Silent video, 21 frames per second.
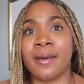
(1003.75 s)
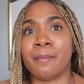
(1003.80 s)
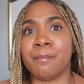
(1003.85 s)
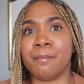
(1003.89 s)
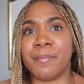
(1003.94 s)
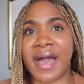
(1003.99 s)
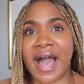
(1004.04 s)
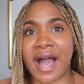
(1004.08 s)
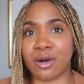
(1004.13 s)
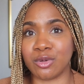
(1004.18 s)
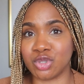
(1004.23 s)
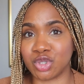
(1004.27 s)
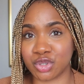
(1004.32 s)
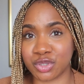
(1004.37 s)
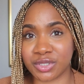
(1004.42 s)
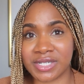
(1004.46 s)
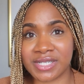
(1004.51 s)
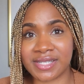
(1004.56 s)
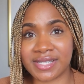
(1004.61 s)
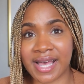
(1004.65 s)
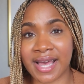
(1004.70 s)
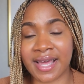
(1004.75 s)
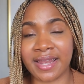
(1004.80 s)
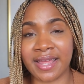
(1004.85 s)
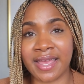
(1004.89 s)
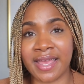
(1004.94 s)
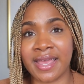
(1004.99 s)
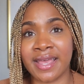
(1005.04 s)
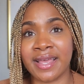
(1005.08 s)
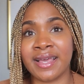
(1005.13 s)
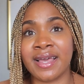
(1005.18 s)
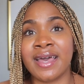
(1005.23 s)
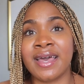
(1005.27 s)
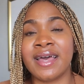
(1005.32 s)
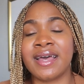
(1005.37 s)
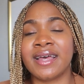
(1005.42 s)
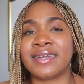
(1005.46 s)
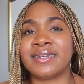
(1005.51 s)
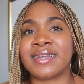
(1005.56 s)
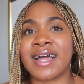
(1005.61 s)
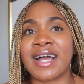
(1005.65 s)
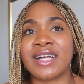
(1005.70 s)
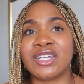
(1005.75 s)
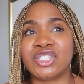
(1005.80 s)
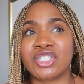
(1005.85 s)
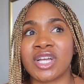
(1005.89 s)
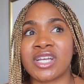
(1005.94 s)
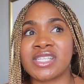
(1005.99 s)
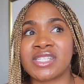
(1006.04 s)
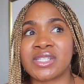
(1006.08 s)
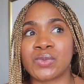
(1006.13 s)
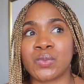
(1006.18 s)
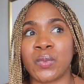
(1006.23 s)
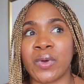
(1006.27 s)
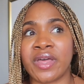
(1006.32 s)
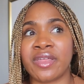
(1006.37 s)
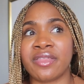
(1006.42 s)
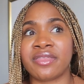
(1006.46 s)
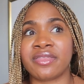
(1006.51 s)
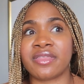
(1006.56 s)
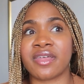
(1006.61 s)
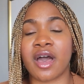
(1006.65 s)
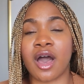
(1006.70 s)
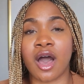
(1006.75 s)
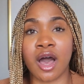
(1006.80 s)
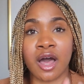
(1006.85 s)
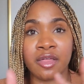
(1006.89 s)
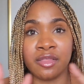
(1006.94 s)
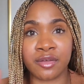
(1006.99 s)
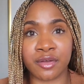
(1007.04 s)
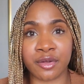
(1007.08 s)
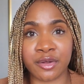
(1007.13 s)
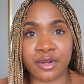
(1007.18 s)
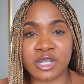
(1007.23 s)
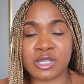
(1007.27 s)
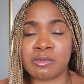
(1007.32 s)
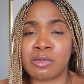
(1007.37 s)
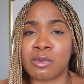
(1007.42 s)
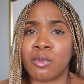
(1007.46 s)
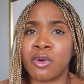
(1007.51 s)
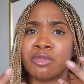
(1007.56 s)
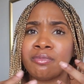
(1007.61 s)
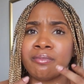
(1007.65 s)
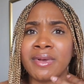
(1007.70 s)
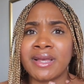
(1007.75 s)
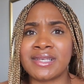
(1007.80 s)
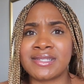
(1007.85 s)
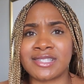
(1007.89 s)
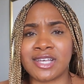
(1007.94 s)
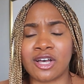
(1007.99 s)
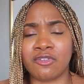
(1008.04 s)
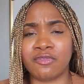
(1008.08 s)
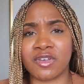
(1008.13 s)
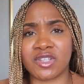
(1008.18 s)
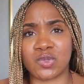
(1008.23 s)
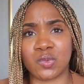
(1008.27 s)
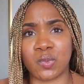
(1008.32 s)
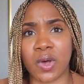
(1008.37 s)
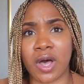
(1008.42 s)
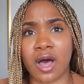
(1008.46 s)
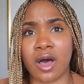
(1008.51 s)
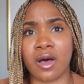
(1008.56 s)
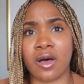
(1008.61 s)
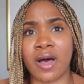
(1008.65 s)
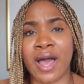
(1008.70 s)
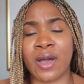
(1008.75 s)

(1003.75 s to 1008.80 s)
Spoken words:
boundary setting, not just with others, but with myself as well.